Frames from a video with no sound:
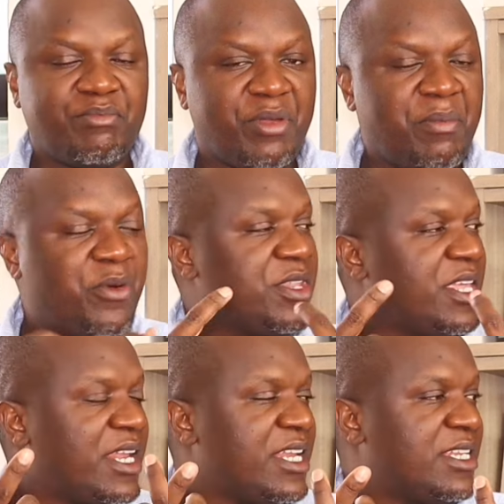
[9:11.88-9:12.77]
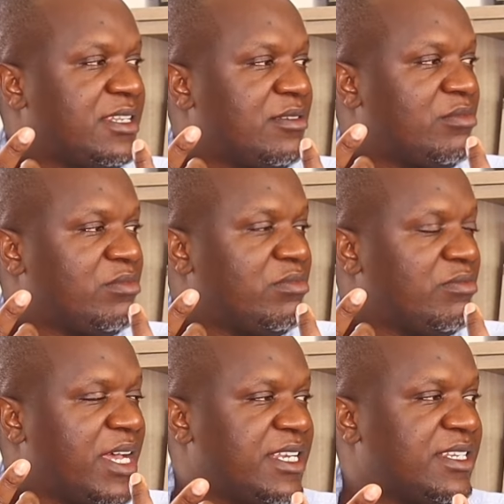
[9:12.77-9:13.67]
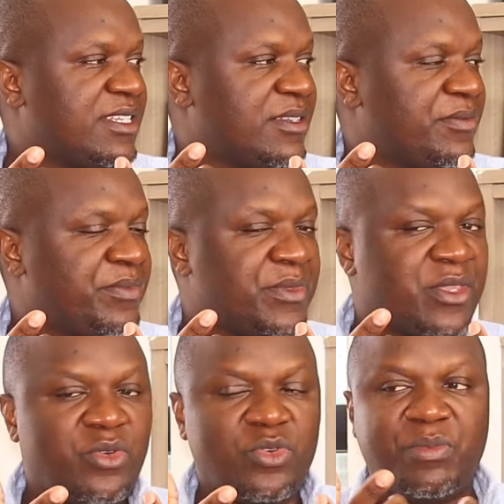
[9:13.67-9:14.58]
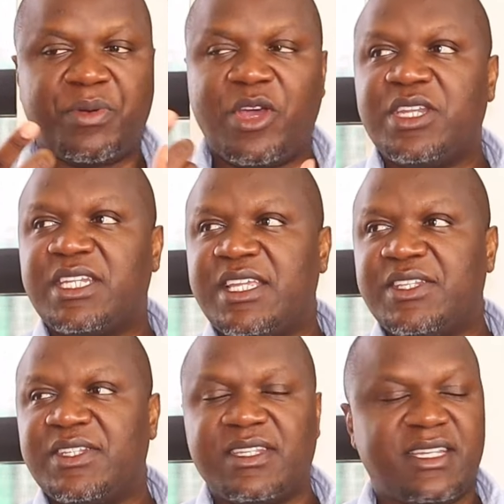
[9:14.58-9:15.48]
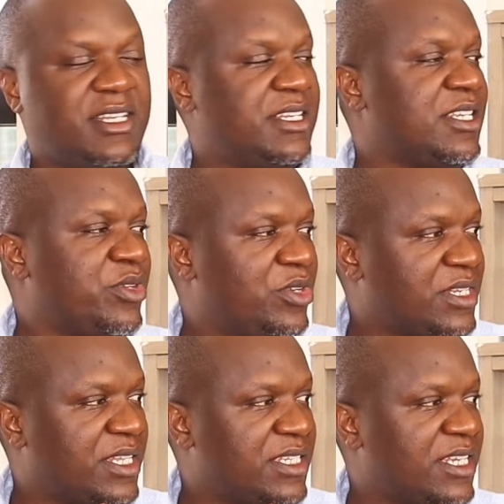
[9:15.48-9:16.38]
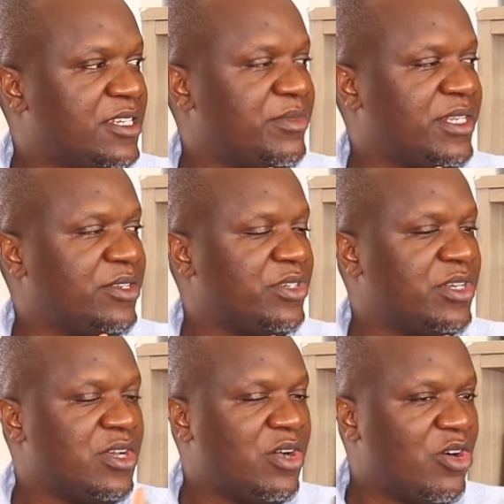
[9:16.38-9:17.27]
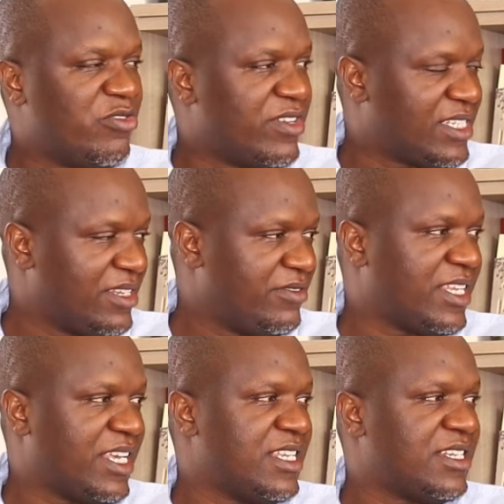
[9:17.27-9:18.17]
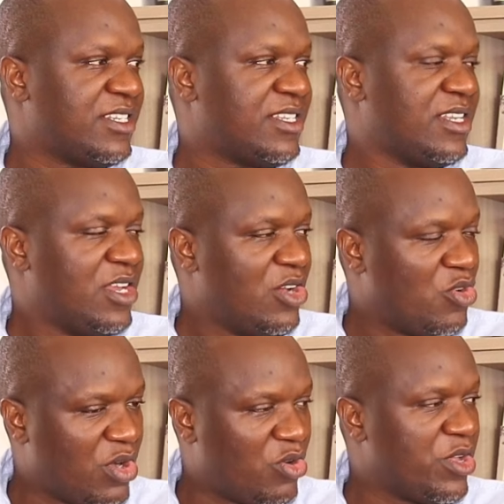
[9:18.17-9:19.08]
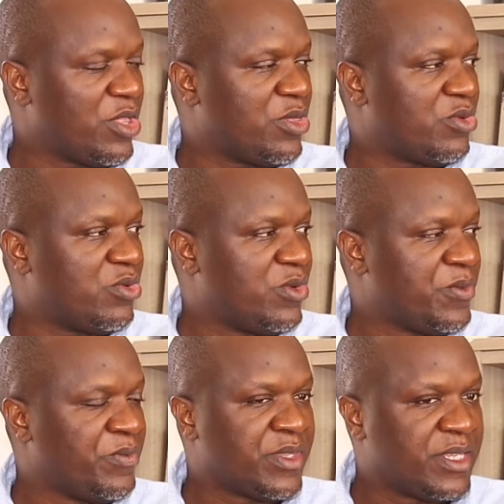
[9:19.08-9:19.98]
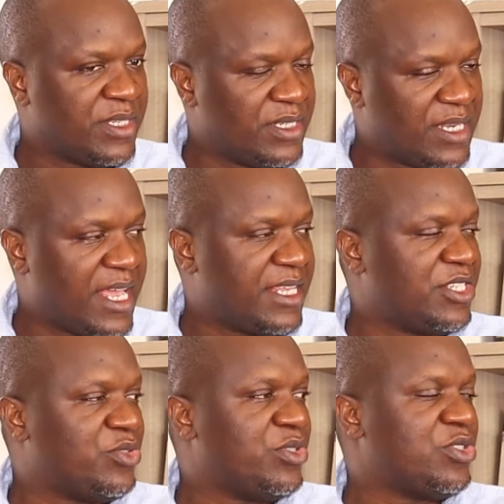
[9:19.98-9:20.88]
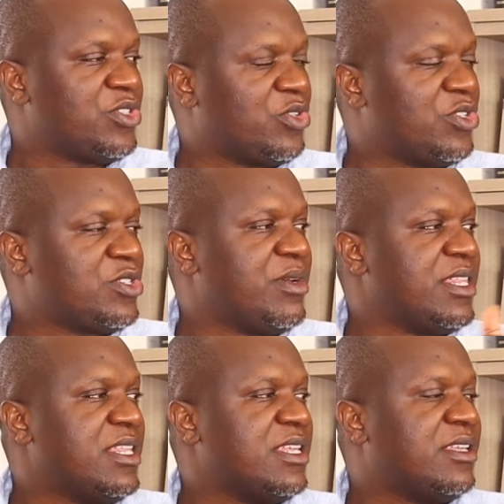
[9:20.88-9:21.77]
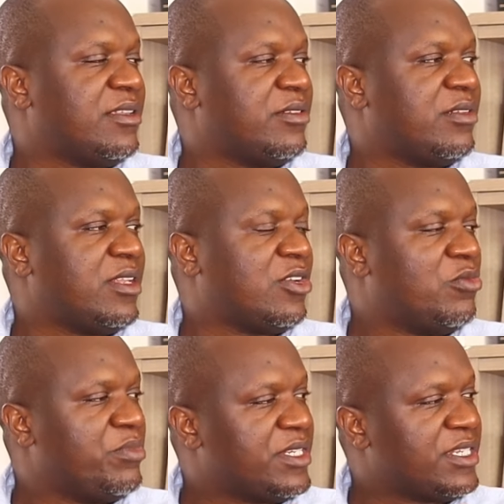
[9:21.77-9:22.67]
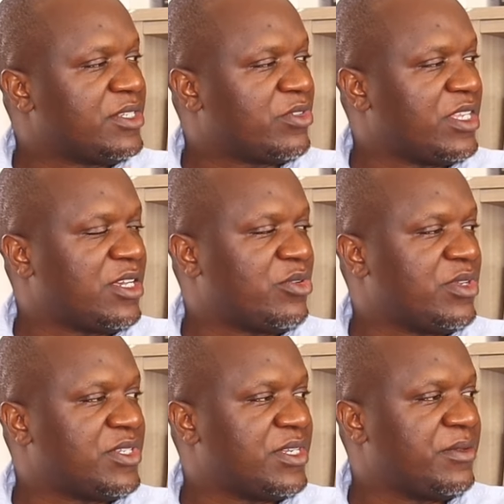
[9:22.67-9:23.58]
people in their right minds will prioritize cleaning windows of 38 million over saving Kenyans who are going through dire situations caused by incompetence of Kenya Kwanza.